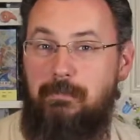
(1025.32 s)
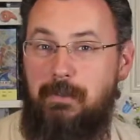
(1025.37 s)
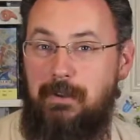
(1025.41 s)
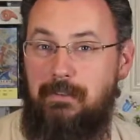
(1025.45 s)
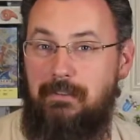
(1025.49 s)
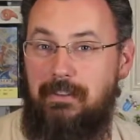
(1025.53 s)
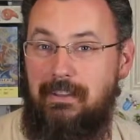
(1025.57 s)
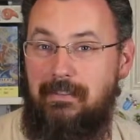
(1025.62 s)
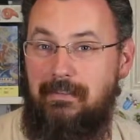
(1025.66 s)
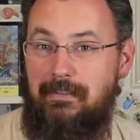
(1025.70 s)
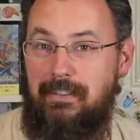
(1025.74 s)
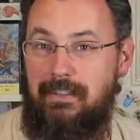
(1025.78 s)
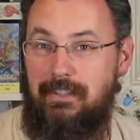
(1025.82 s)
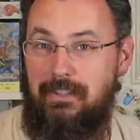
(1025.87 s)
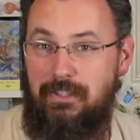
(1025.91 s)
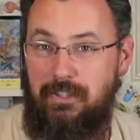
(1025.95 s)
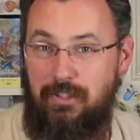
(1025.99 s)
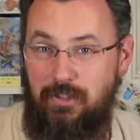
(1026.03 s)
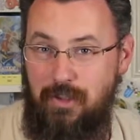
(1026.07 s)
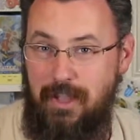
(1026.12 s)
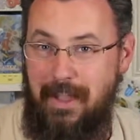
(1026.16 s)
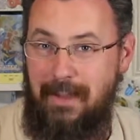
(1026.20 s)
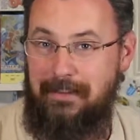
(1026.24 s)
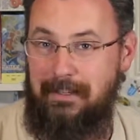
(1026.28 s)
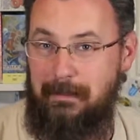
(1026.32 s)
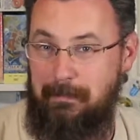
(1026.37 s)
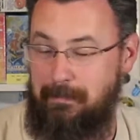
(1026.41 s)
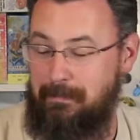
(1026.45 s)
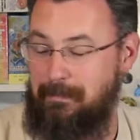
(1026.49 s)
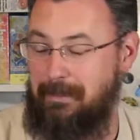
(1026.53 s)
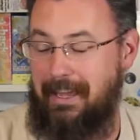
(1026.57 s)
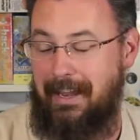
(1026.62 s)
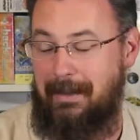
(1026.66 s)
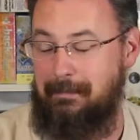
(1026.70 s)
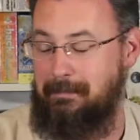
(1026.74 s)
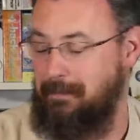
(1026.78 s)
movie. You have to
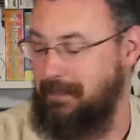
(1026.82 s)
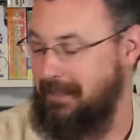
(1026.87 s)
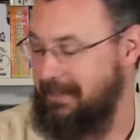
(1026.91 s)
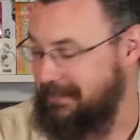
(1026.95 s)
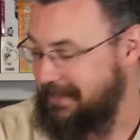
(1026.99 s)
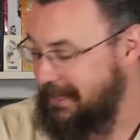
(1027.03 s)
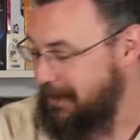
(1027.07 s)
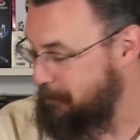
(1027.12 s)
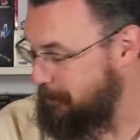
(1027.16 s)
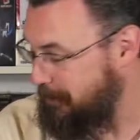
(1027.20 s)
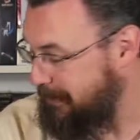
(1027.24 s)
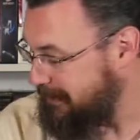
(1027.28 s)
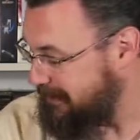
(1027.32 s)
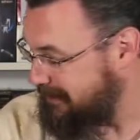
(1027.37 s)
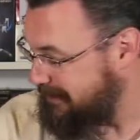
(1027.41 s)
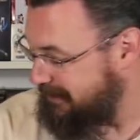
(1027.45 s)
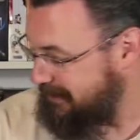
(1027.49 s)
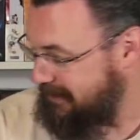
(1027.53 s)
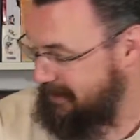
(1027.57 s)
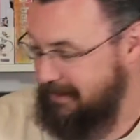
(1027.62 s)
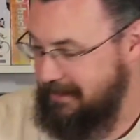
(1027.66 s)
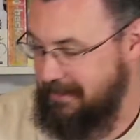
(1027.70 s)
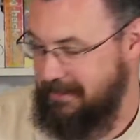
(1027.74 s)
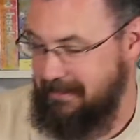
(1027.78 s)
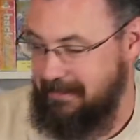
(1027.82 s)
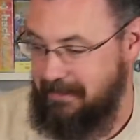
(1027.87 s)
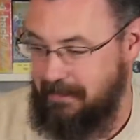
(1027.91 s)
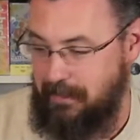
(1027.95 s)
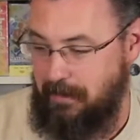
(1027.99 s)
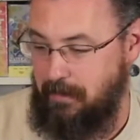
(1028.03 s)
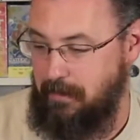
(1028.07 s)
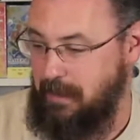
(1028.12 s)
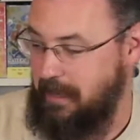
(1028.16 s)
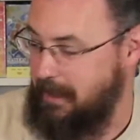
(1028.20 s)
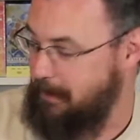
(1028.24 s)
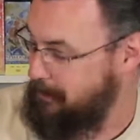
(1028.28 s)
kind of play it that way. So
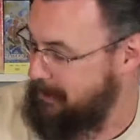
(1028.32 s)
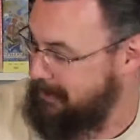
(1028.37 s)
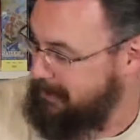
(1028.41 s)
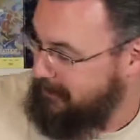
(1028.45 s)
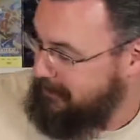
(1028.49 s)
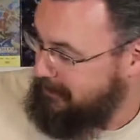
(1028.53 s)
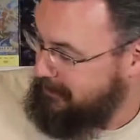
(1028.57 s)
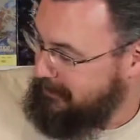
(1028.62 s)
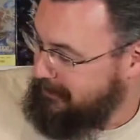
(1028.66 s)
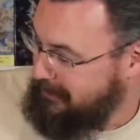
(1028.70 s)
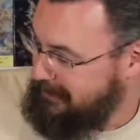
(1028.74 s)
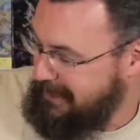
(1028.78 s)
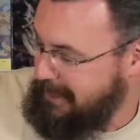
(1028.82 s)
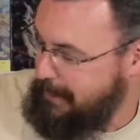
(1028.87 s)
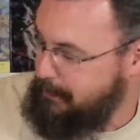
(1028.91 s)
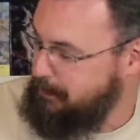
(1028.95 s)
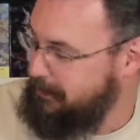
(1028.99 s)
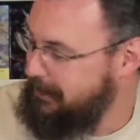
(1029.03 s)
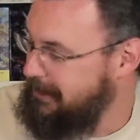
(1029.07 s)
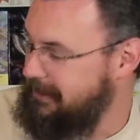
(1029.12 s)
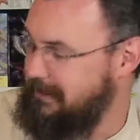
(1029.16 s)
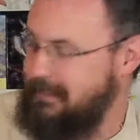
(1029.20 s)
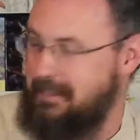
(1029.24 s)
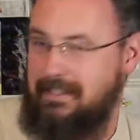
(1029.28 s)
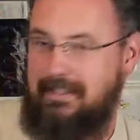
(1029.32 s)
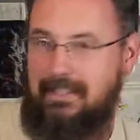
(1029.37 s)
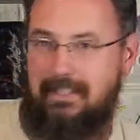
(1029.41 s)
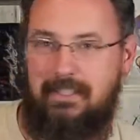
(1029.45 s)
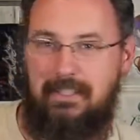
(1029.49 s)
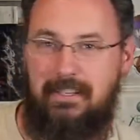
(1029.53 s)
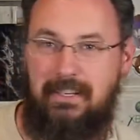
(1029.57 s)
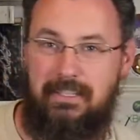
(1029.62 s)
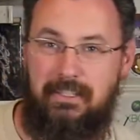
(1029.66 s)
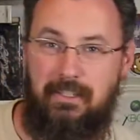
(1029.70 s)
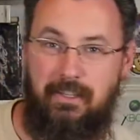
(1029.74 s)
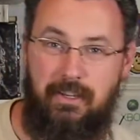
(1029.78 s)
yeah, I mean, games like this
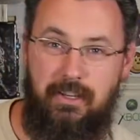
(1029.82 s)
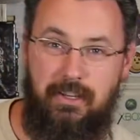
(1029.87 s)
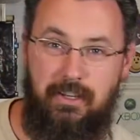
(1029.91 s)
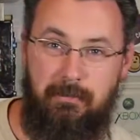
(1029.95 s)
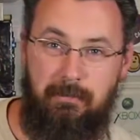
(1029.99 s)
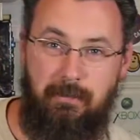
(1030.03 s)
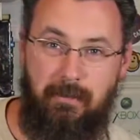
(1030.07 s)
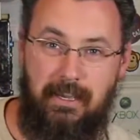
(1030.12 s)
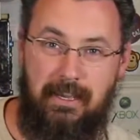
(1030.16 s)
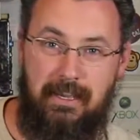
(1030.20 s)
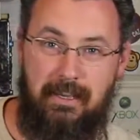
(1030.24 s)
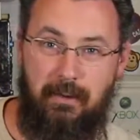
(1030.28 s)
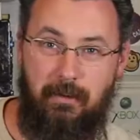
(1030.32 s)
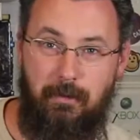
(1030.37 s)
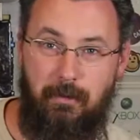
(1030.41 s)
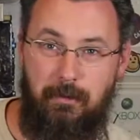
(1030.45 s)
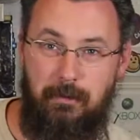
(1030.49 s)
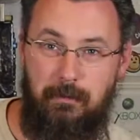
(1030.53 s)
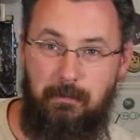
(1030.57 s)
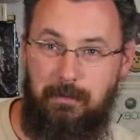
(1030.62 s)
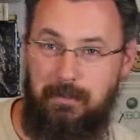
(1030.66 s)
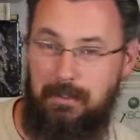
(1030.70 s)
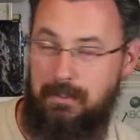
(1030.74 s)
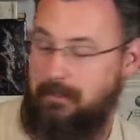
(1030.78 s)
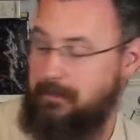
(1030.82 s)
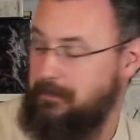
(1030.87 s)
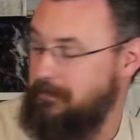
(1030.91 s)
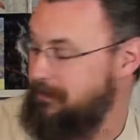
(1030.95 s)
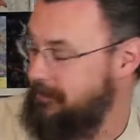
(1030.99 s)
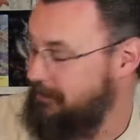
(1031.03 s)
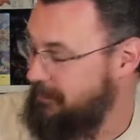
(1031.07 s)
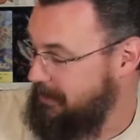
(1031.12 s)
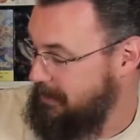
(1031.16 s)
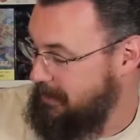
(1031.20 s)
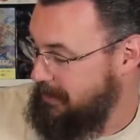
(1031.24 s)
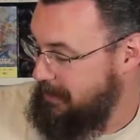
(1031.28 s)
isn't as good to play in groups,
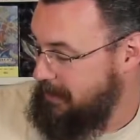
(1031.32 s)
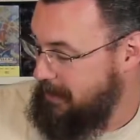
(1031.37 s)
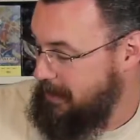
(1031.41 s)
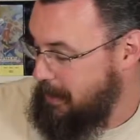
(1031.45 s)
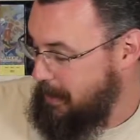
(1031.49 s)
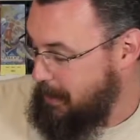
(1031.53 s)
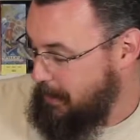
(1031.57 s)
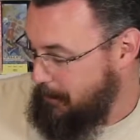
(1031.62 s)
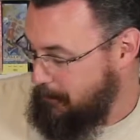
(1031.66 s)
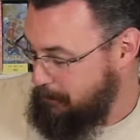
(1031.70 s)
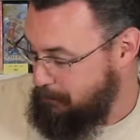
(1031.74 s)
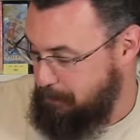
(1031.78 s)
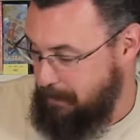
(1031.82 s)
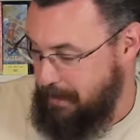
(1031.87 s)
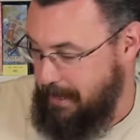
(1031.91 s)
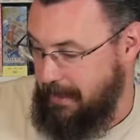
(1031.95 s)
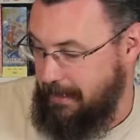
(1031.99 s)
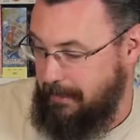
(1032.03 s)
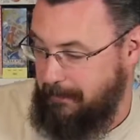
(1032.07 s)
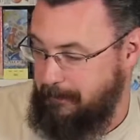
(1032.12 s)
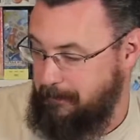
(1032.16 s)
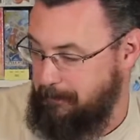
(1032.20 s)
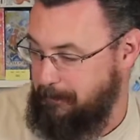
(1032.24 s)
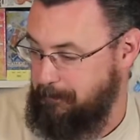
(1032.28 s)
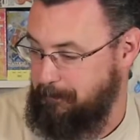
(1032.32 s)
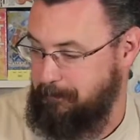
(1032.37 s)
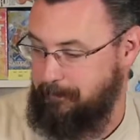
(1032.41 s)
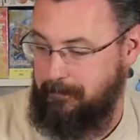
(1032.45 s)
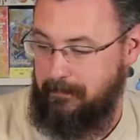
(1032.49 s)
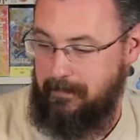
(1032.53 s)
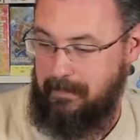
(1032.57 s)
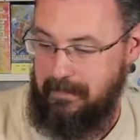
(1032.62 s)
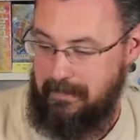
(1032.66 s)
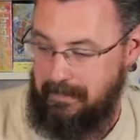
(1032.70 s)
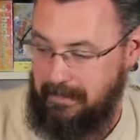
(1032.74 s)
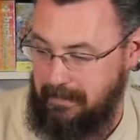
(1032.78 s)
but
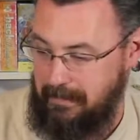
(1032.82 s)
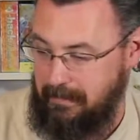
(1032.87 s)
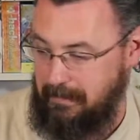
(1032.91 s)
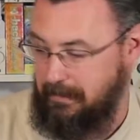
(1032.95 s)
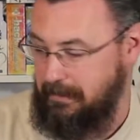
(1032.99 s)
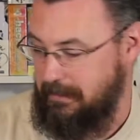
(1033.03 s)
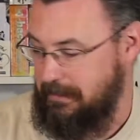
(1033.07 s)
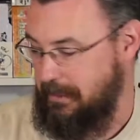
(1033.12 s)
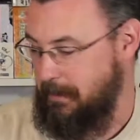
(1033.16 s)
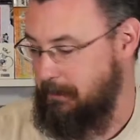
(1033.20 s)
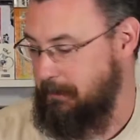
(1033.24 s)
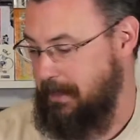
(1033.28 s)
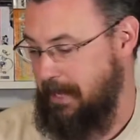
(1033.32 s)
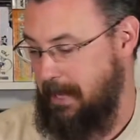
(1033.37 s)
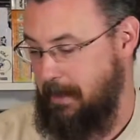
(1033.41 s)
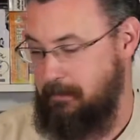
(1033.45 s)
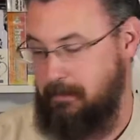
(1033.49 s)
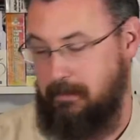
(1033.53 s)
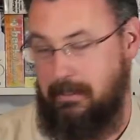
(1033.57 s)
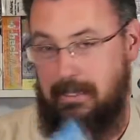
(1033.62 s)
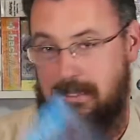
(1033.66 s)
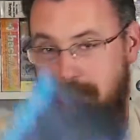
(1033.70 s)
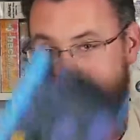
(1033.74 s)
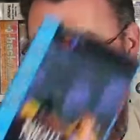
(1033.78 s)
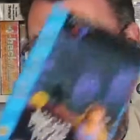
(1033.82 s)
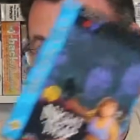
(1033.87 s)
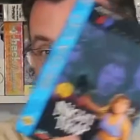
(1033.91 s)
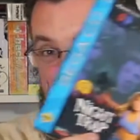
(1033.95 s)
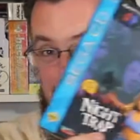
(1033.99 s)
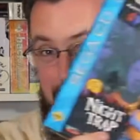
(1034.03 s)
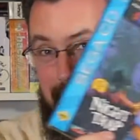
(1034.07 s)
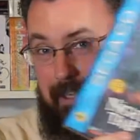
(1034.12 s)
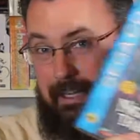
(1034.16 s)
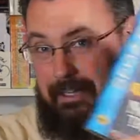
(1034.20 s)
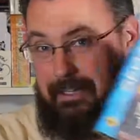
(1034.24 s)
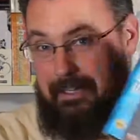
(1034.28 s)
some games like this,
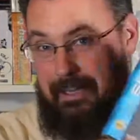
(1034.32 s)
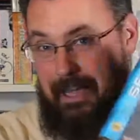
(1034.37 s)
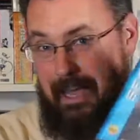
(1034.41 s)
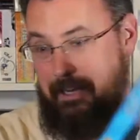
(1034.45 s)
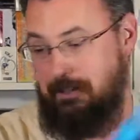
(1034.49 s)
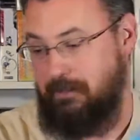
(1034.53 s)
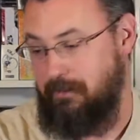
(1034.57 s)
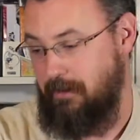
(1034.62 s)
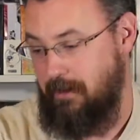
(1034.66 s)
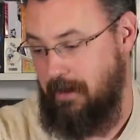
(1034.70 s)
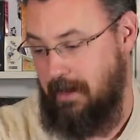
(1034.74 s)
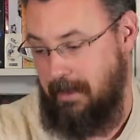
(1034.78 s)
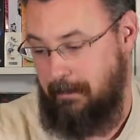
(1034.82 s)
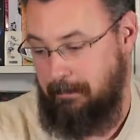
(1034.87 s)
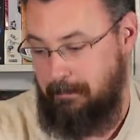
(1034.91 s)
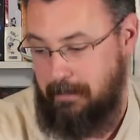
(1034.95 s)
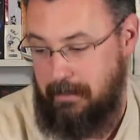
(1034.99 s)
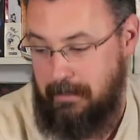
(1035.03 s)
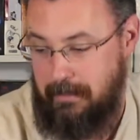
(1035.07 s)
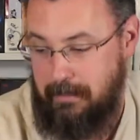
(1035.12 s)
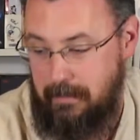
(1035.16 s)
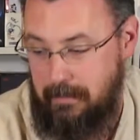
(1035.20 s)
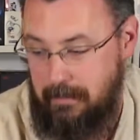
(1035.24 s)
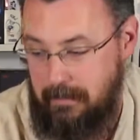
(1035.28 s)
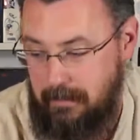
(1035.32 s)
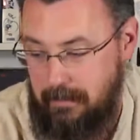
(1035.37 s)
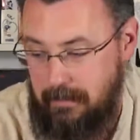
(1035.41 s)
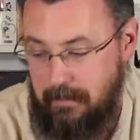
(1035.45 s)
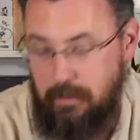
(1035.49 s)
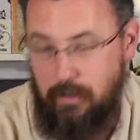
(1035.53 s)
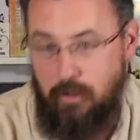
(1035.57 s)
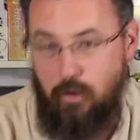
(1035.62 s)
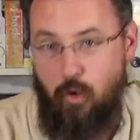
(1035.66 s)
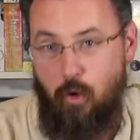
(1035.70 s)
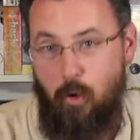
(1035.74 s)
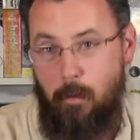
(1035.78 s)
like Night Trap and
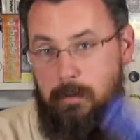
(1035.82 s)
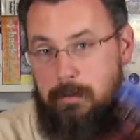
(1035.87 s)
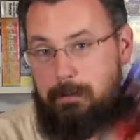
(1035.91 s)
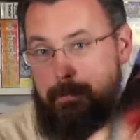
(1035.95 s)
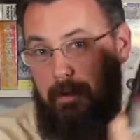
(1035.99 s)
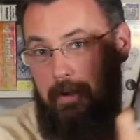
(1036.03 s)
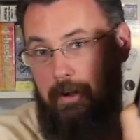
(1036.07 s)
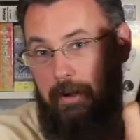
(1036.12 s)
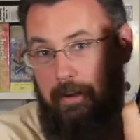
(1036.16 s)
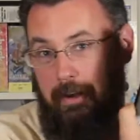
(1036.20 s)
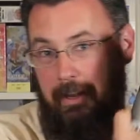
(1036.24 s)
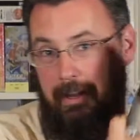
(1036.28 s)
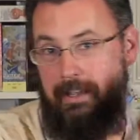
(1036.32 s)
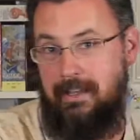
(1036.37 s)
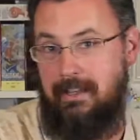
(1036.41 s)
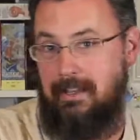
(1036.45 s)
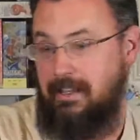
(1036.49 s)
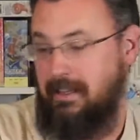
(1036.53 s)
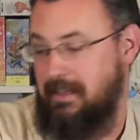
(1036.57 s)
Corpse Party